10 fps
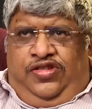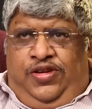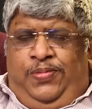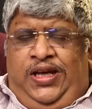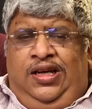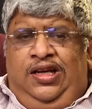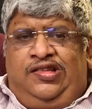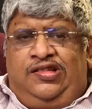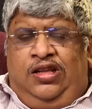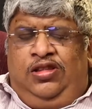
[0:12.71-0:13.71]
Japan
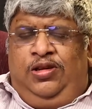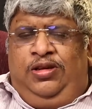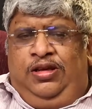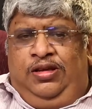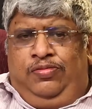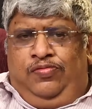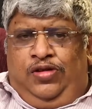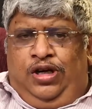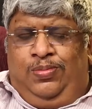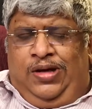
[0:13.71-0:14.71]
has stunned the
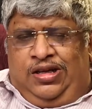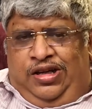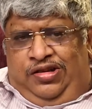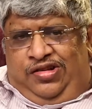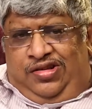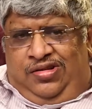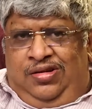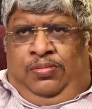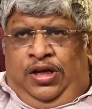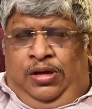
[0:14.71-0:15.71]
world markets
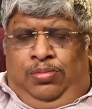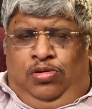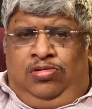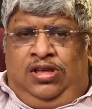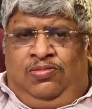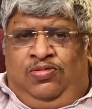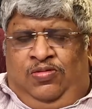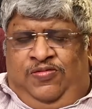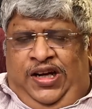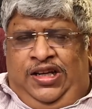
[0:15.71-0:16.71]
by a move that
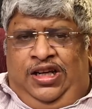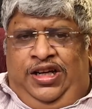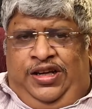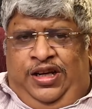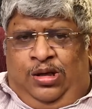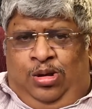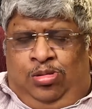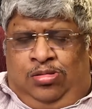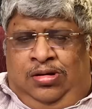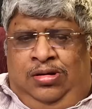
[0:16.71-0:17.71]
would finally take
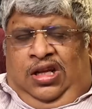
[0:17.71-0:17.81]
out